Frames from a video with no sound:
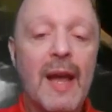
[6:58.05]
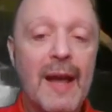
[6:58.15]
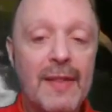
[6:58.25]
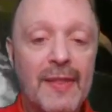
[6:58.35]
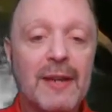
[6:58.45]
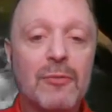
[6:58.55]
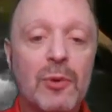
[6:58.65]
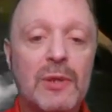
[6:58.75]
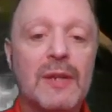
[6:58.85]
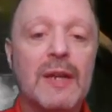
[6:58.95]
and theta
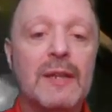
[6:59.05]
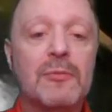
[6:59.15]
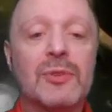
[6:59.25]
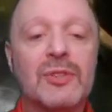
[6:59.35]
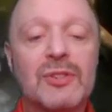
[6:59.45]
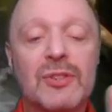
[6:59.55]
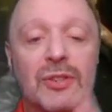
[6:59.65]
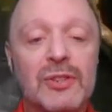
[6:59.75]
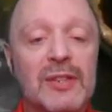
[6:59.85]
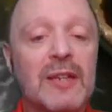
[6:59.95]
1, and then we
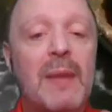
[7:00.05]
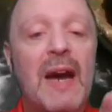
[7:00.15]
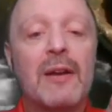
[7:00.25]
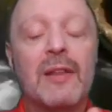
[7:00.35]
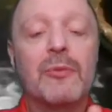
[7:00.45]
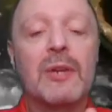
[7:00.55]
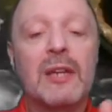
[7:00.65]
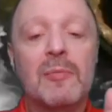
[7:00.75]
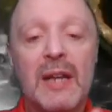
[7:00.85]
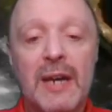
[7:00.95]
should see a pattern that we
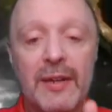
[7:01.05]
can apply to